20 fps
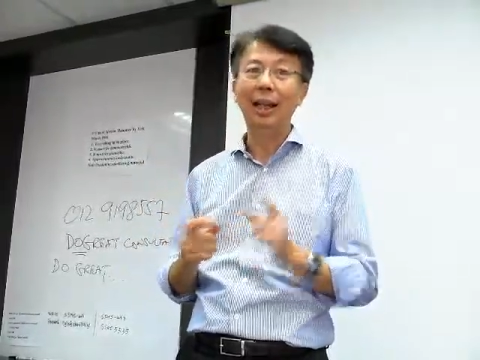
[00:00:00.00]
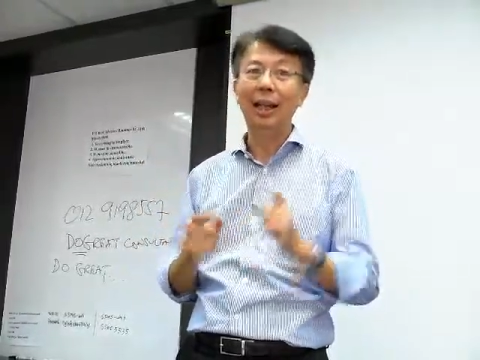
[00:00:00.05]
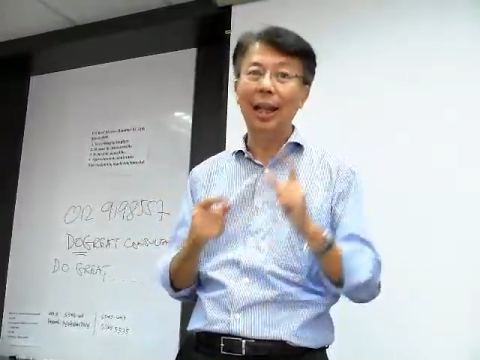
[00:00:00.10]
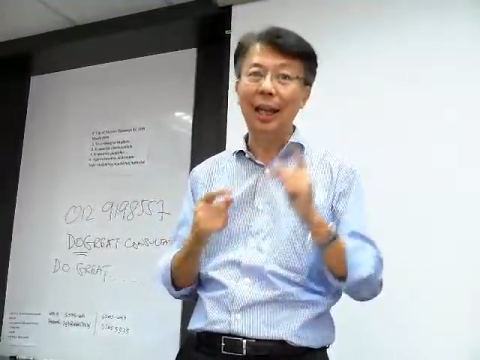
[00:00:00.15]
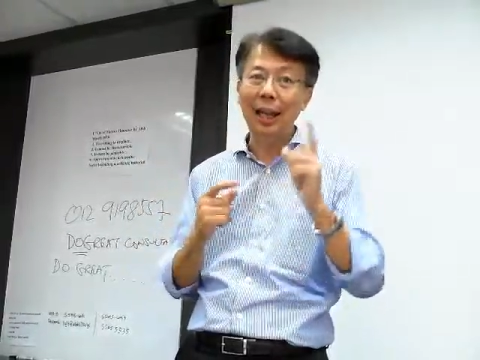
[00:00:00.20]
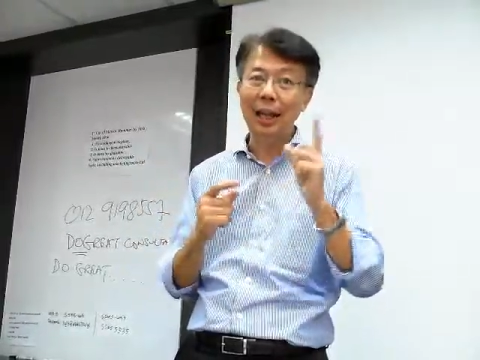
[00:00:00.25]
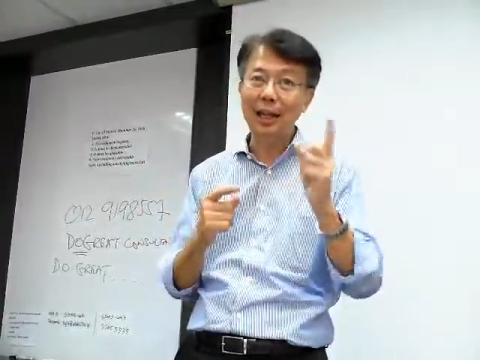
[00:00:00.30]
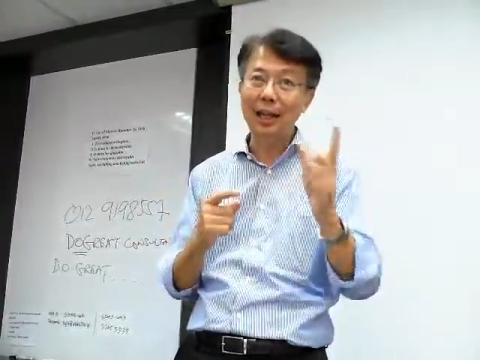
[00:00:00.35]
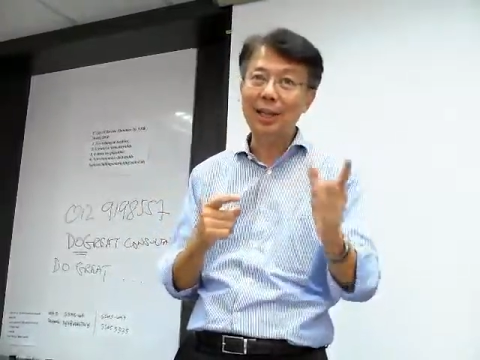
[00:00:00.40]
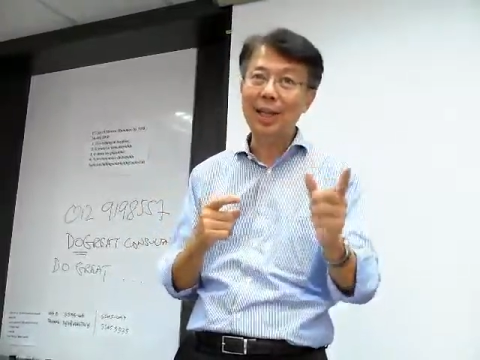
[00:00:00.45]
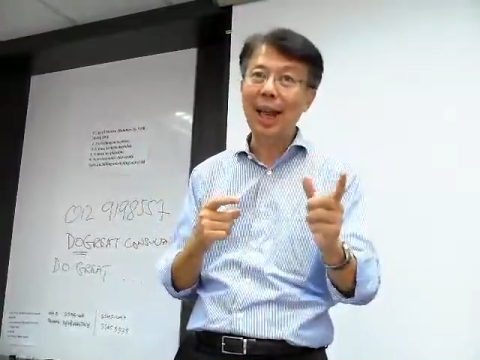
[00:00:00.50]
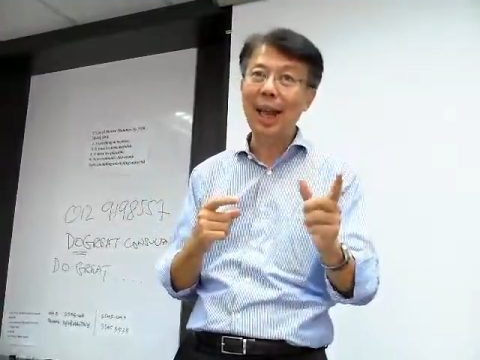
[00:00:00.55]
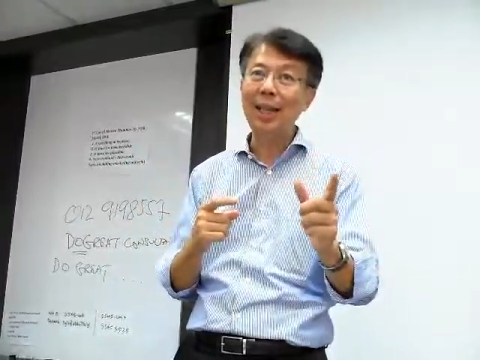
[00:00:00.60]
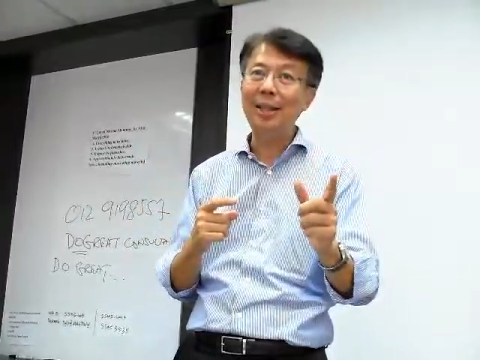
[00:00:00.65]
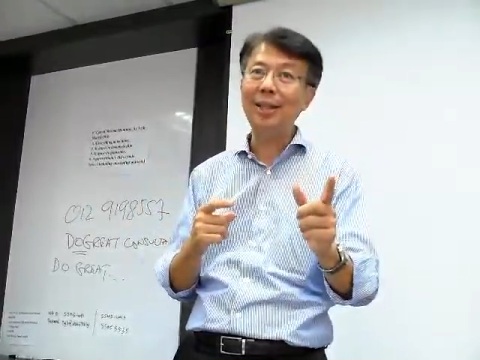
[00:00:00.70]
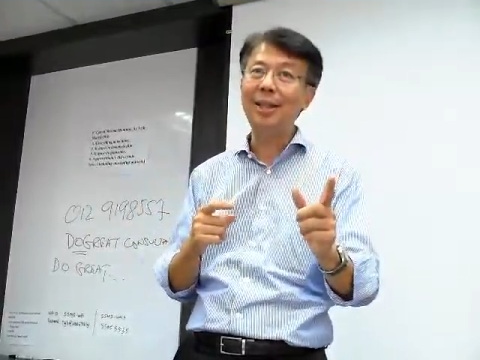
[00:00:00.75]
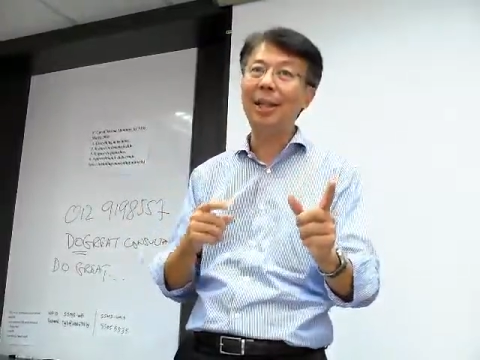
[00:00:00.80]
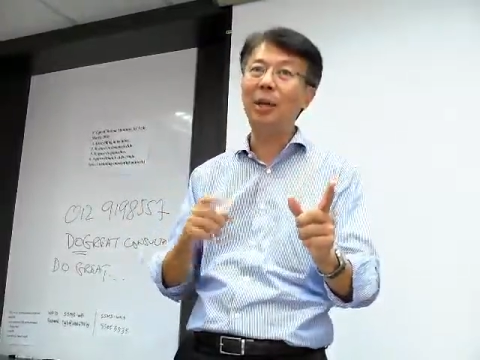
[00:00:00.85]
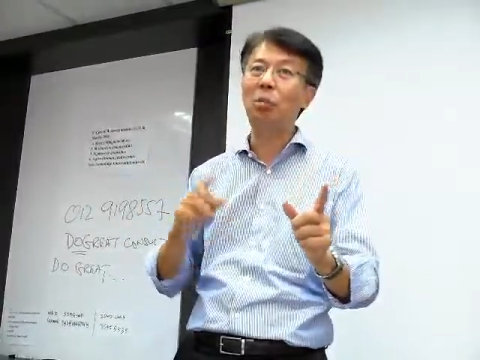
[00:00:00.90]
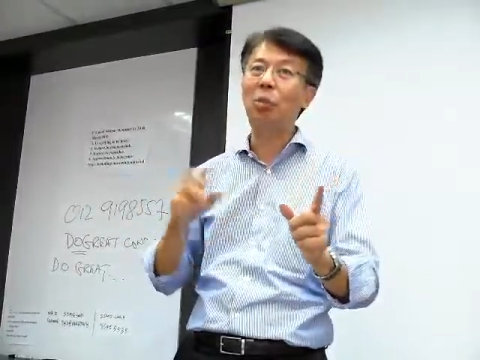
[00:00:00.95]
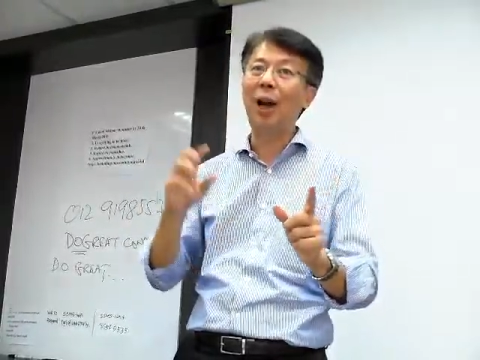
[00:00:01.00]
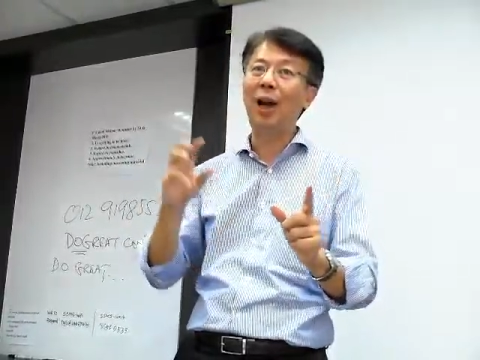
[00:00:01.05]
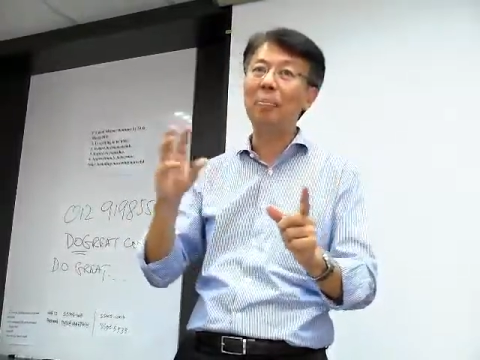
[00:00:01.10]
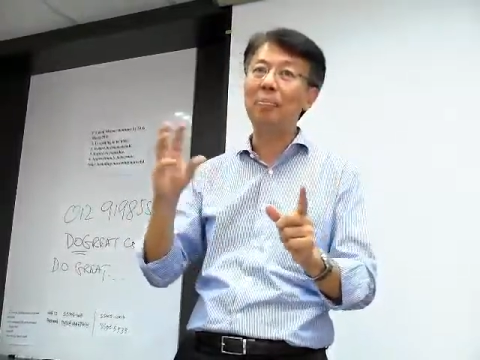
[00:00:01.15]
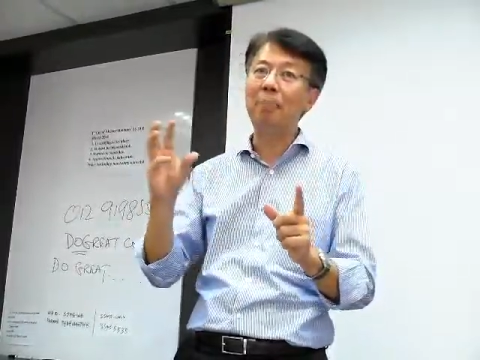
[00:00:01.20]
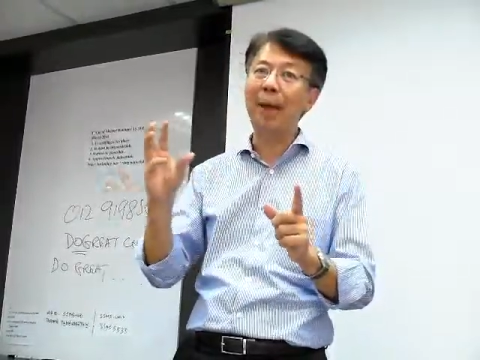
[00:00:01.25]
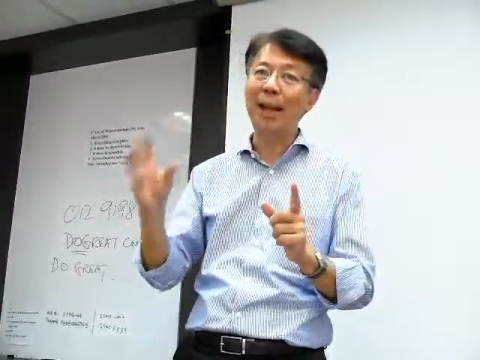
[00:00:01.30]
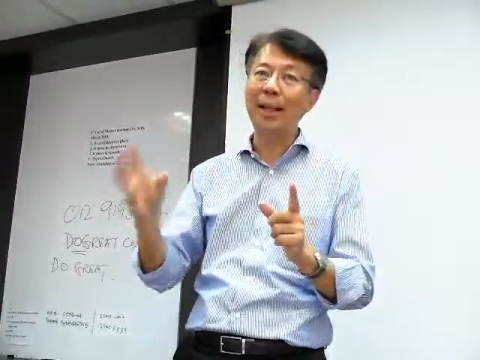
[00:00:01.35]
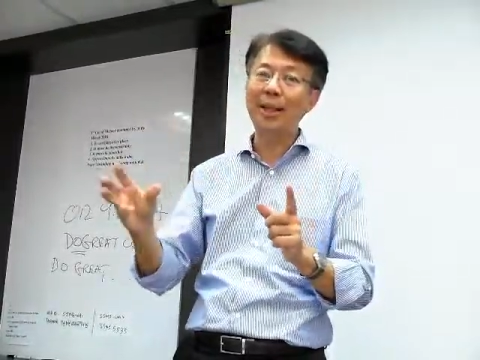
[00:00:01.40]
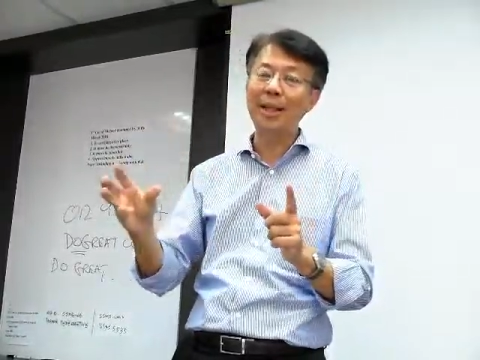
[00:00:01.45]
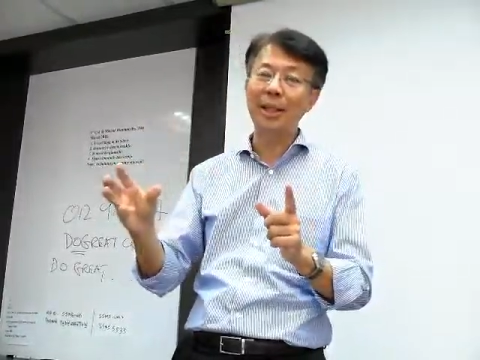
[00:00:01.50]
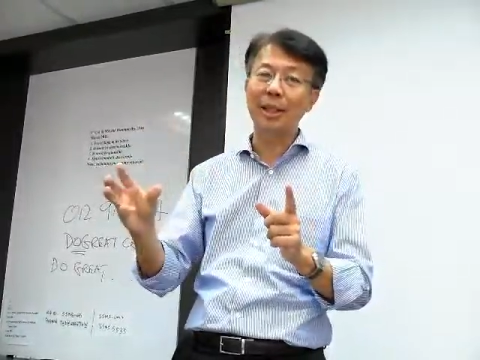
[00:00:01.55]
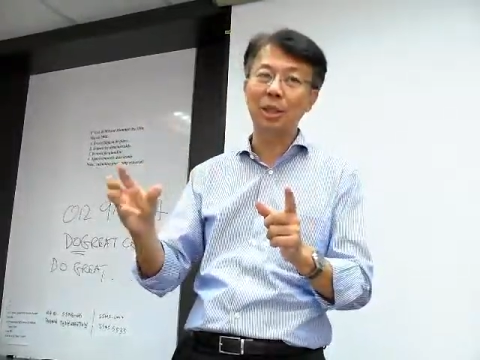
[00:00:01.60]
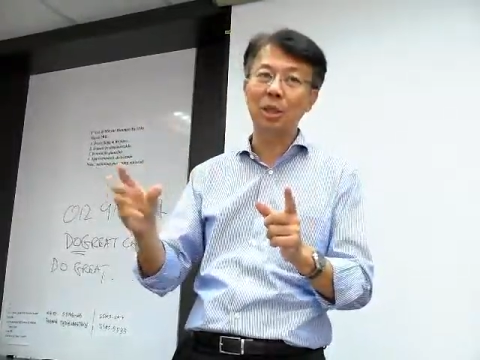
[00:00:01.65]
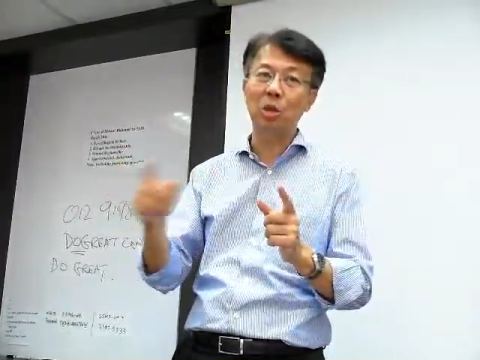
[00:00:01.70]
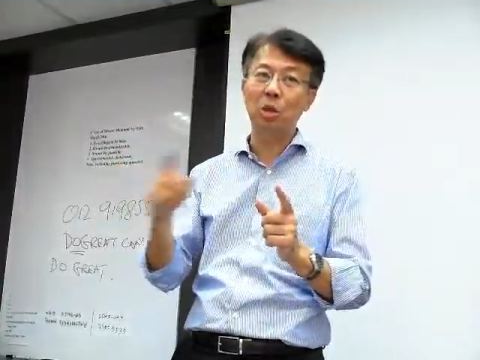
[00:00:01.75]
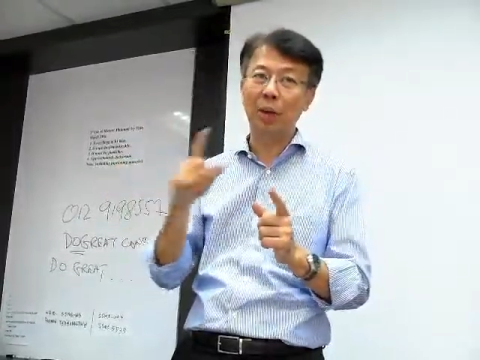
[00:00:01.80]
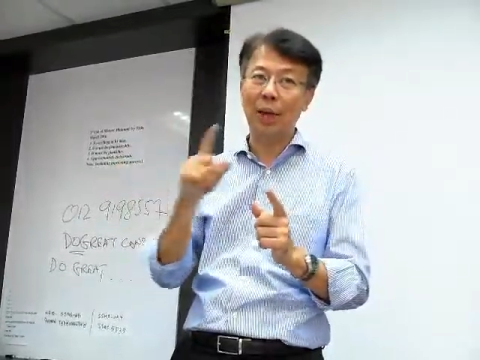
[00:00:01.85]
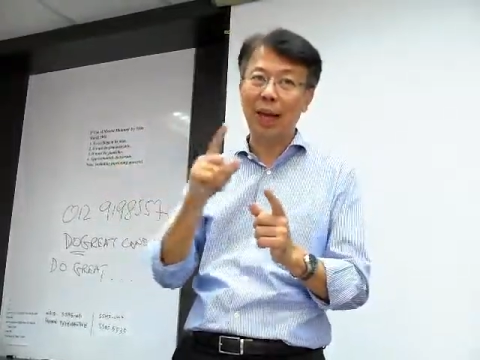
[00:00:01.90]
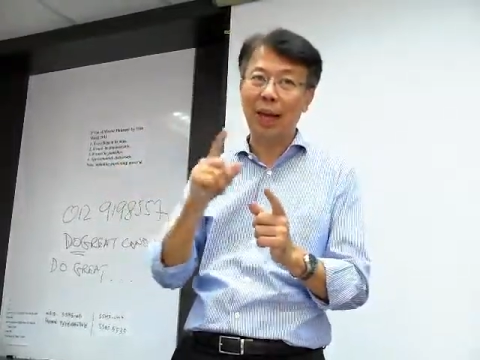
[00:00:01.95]
the intents and what
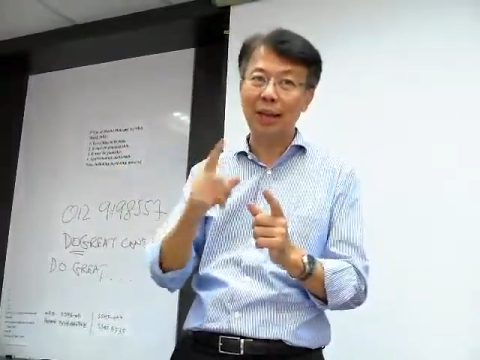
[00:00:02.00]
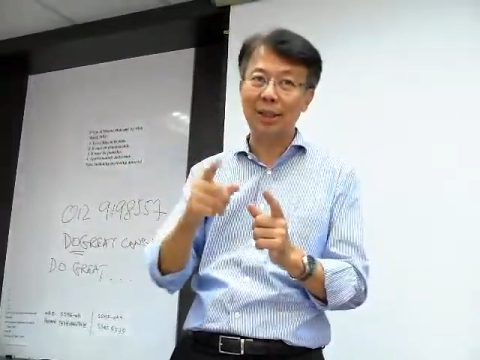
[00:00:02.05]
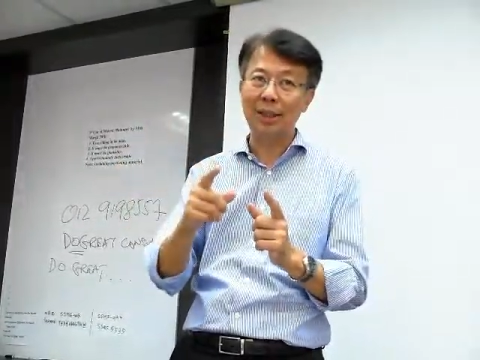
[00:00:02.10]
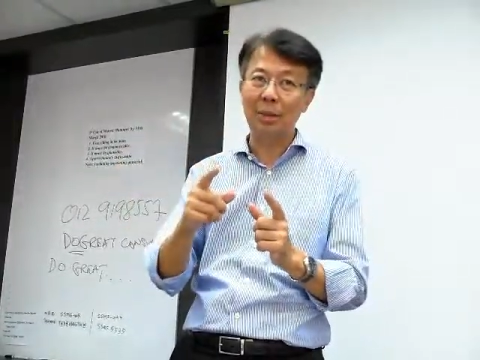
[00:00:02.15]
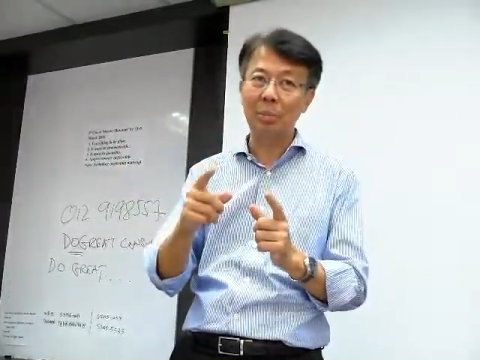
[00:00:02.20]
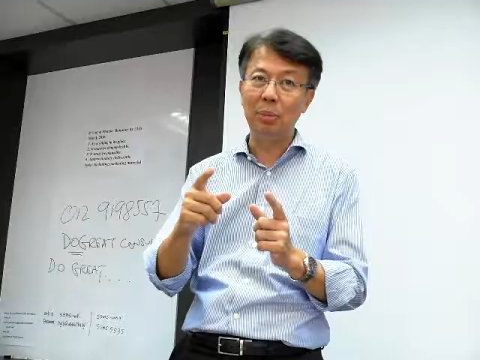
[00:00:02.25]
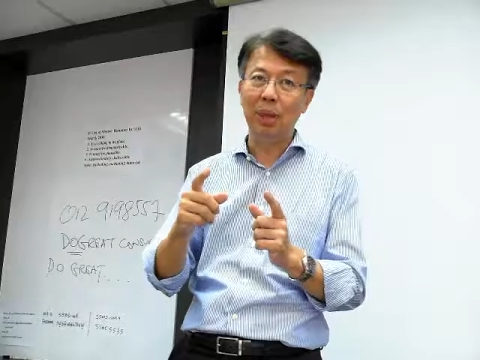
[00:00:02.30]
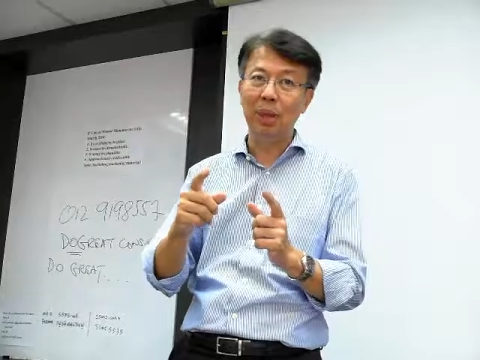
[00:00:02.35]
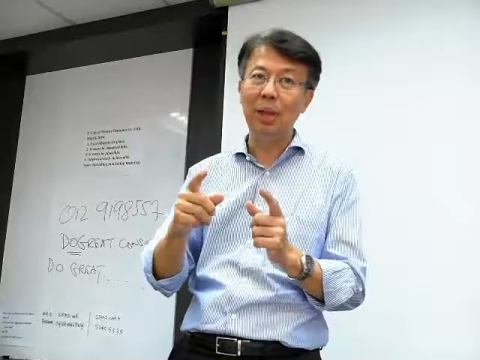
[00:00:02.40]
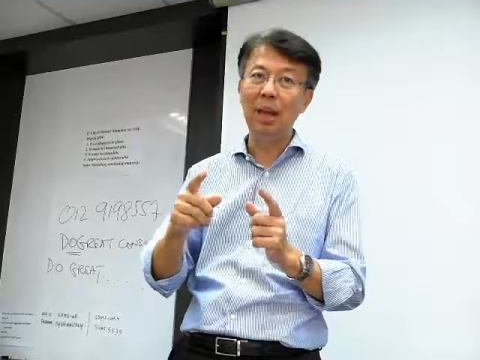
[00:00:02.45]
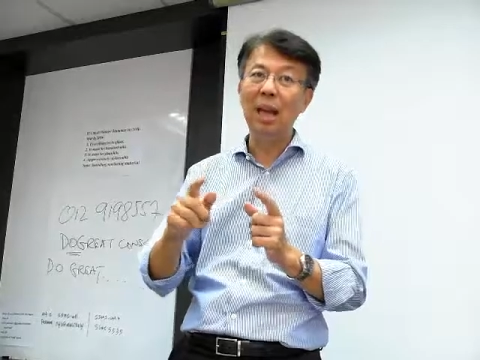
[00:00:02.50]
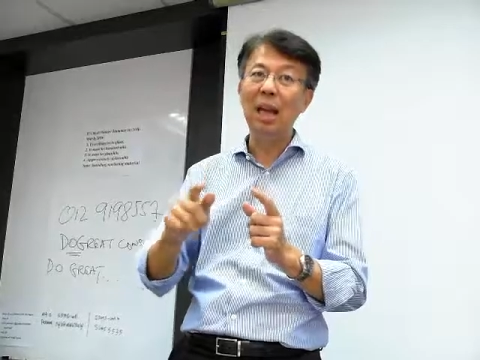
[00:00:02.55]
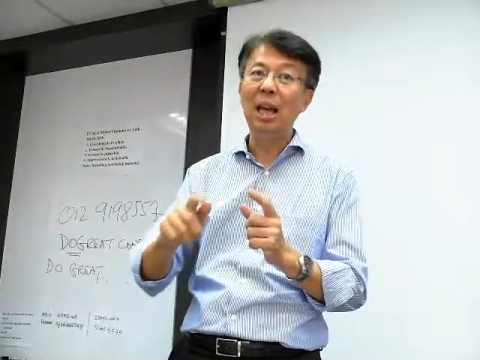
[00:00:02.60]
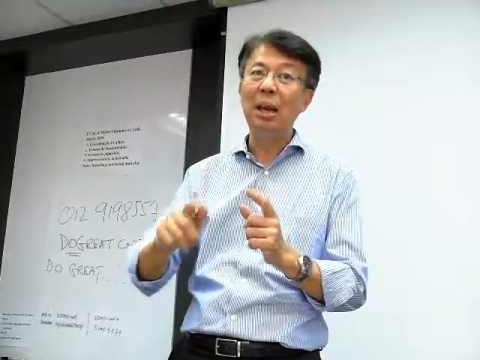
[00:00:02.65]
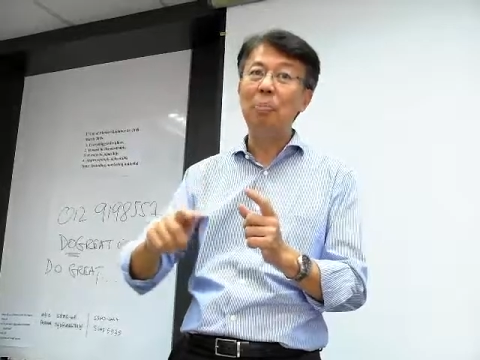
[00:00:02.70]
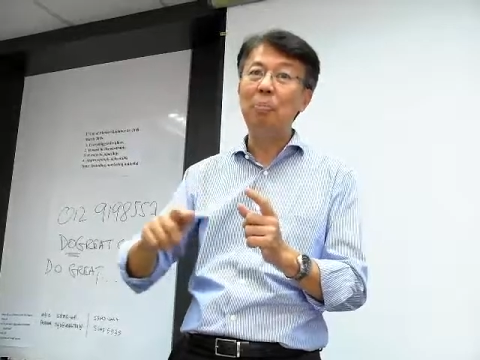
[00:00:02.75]
matters to a customer